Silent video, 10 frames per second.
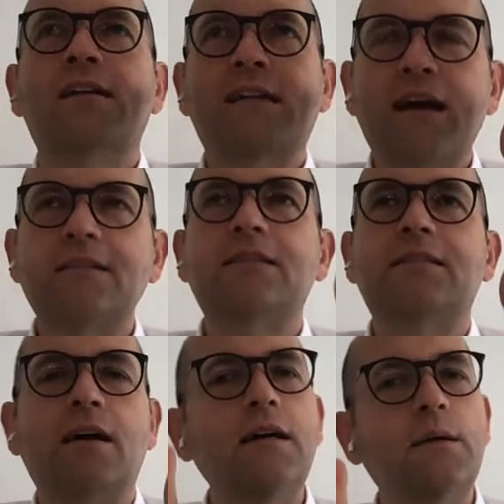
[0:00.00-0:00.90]
cut
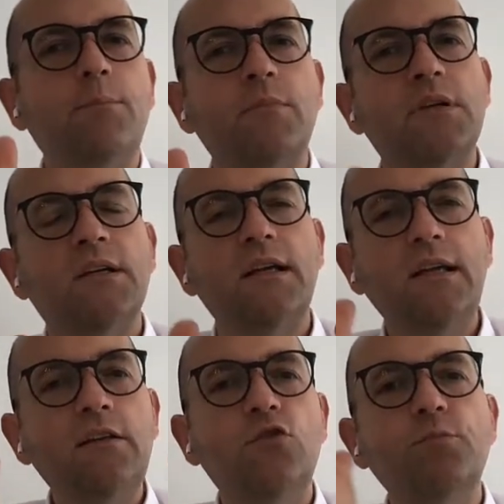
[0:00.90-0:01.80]
time
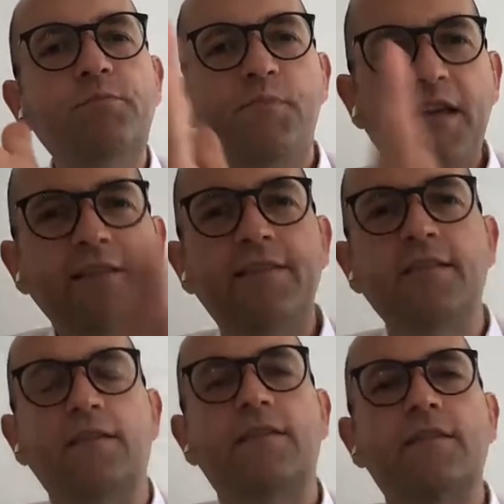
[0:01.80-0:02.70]
into
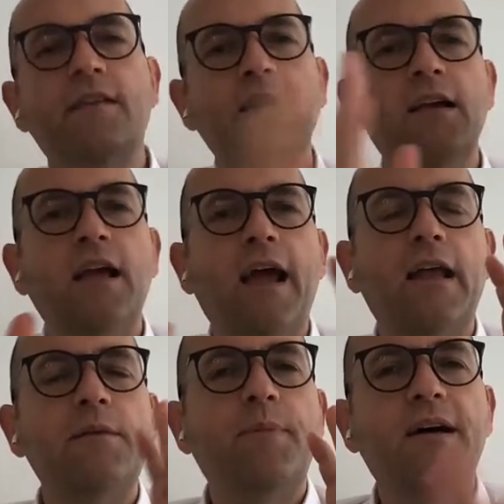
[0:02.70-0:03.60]
pieces
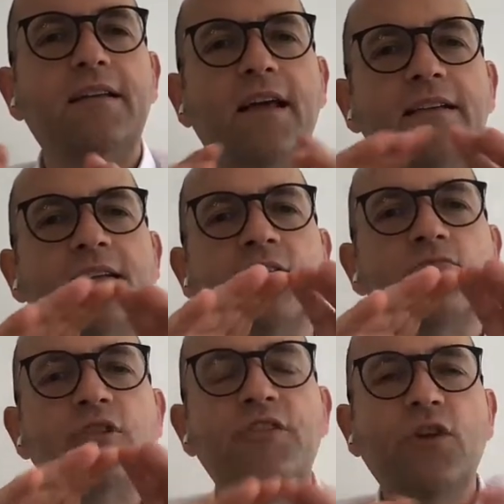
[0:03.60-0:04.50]
and by that
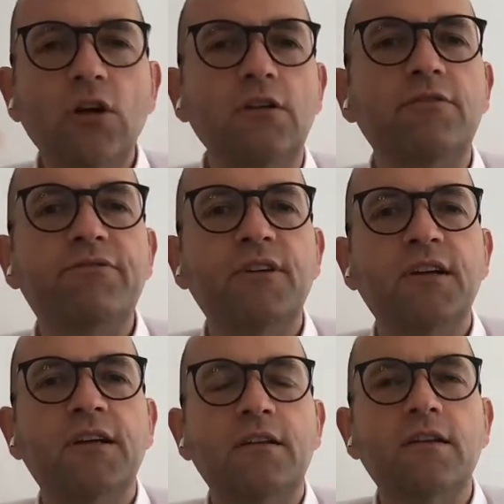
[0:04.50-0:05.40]
resolve
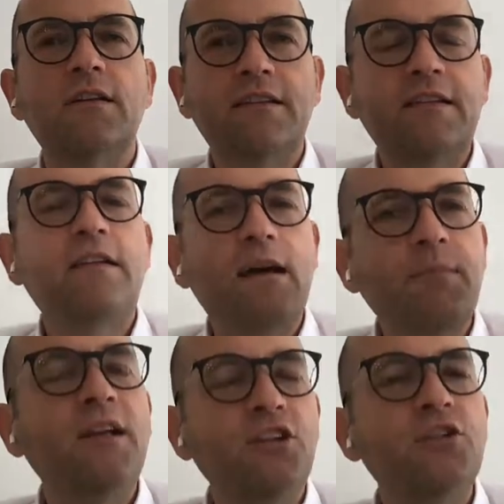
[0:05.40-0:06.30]
the
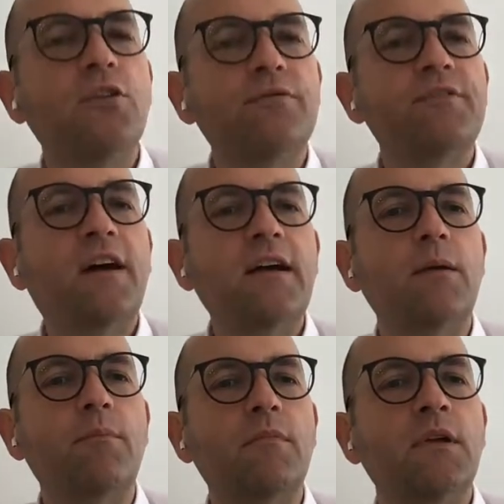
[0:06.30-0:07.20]
dimension of
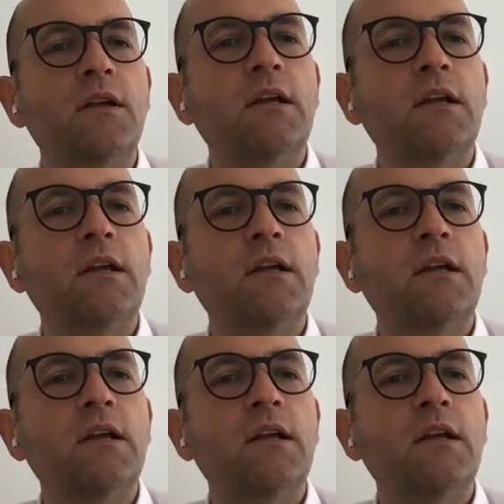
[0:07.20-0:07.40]
time